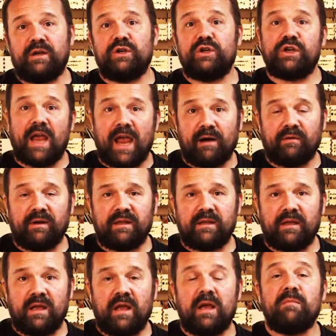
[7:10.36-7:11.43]
share it,
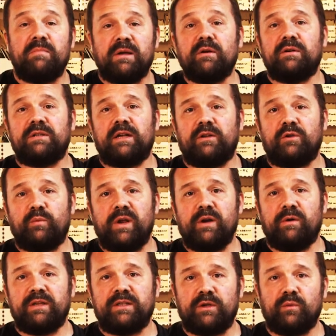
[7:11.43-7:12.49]
because
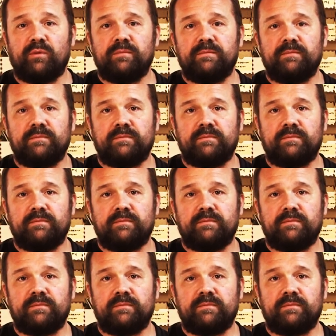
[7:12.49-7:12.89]
Arduino is you.